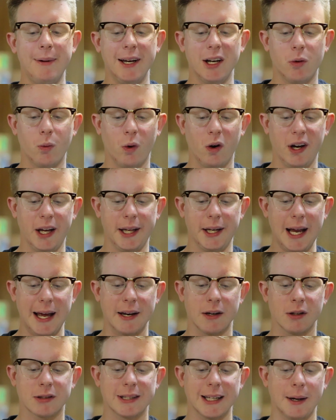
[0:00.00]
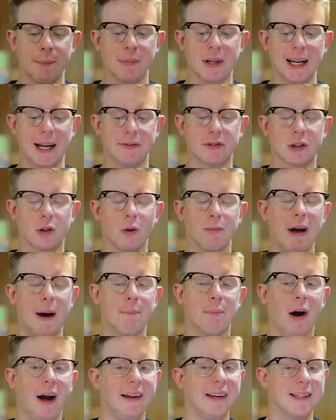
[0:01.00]
big one, and it looks like I'm gonna have to turn
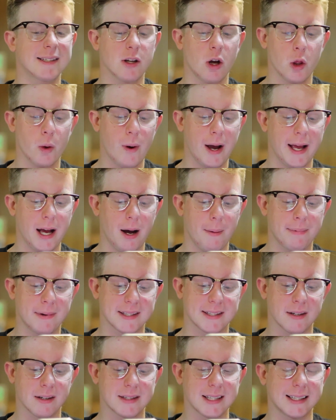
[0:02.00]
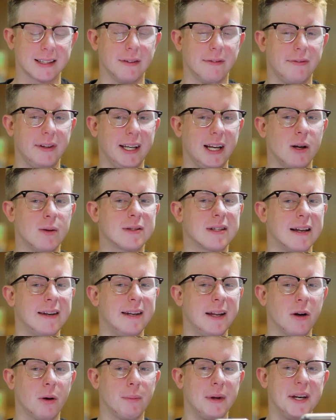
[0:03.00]
my brightness all the way up because it looks like the video is a
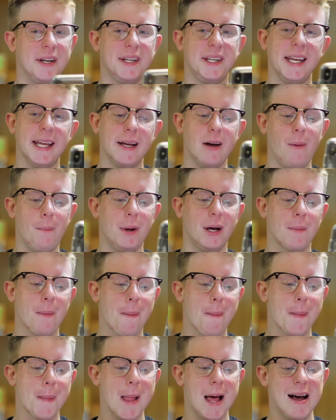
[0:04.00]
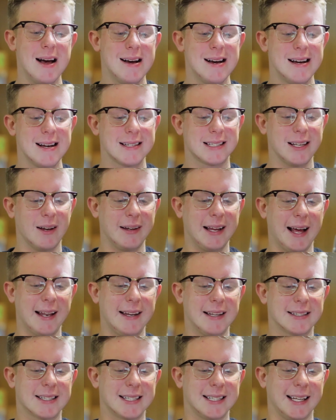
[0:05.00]
little bit dim. So yeah,
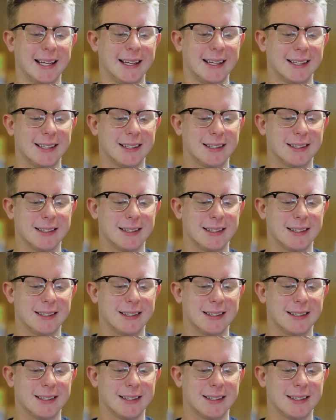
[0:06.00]
let's see.